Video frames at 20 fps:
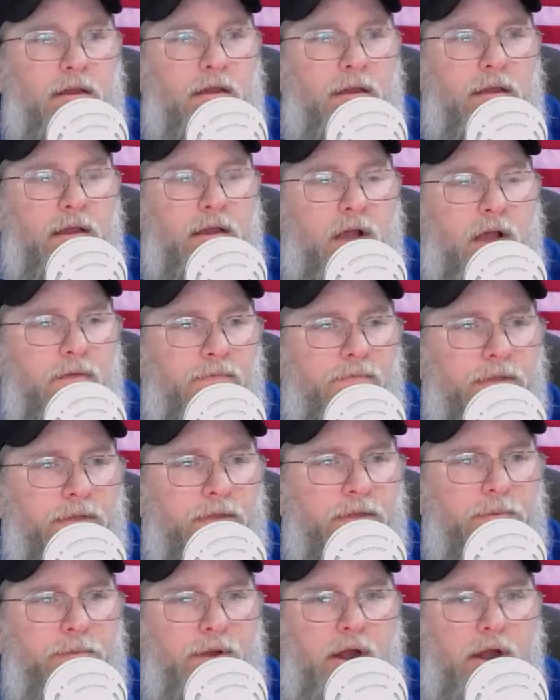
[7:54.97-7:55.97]
Hopefully
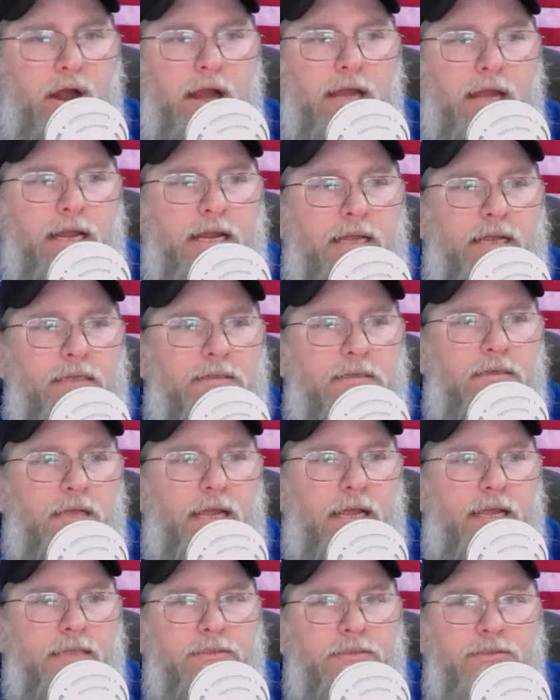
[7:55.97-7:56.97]
you'll be alright,
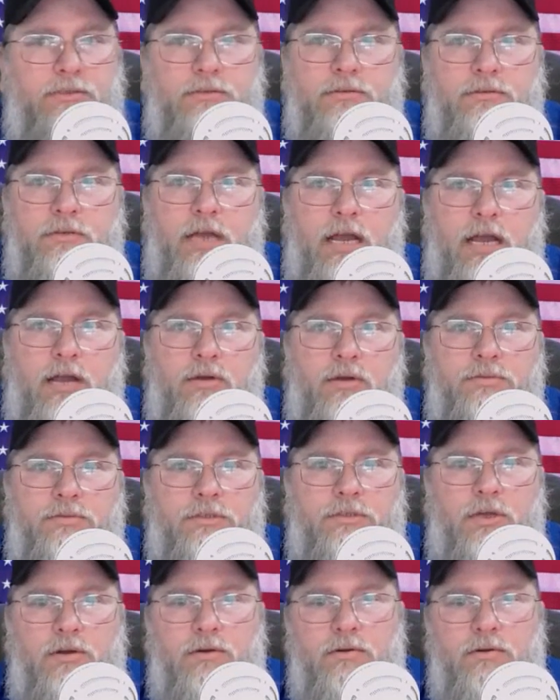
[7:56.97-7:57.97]
Andrew. I hope so.